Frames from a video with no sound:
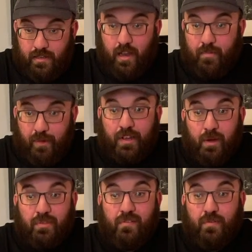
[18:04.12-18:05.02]
I'd probably
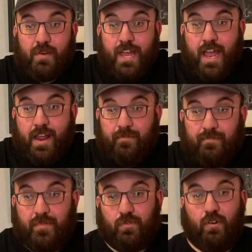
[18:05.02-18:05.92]
go with the 48.
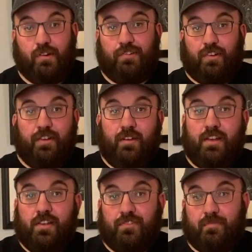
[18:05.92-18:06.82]
Longer sight
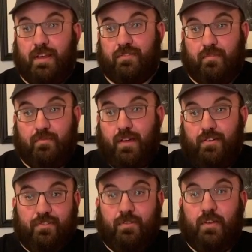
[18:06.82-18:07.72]
radius makes for
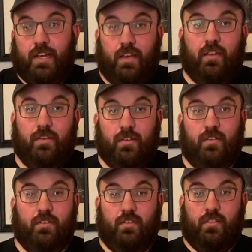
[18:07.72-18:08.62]
better shooting.
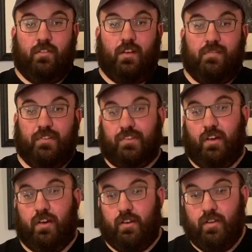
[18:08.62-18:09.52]
Life is
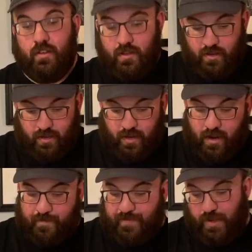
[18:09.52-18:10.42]
good.
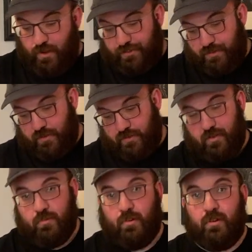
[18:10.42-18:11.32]
Also a
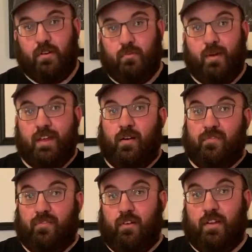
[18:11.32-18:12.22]
little more weight
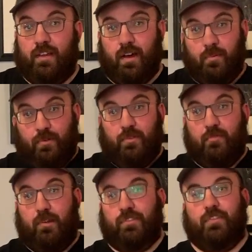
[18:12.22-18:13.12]
up front helps hold
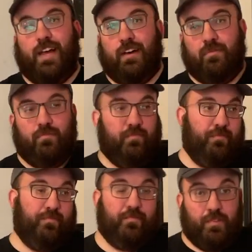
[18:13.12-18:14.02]
the muzzle down
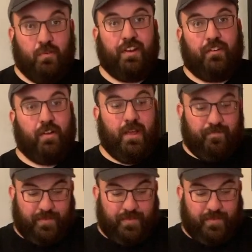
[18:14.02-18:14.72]
to a degree.